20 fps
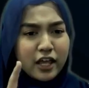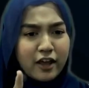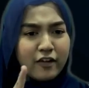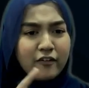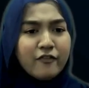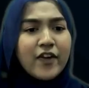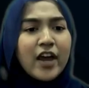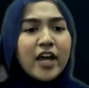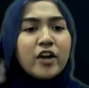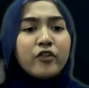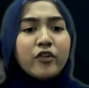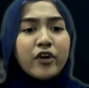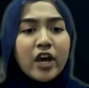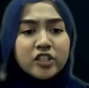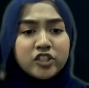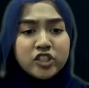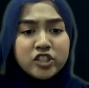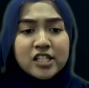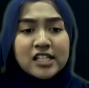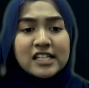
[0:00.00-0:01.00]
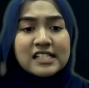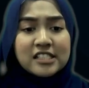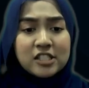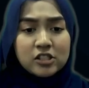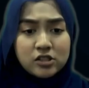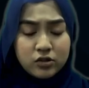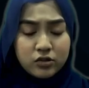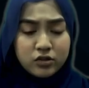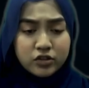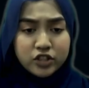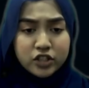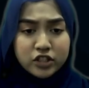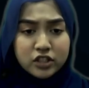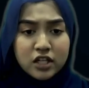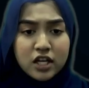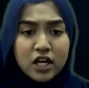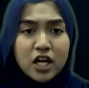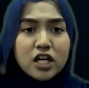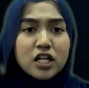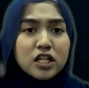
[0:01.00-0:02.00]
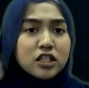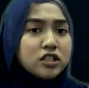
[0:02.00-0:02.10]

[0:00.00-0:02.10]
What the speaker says: If education institutions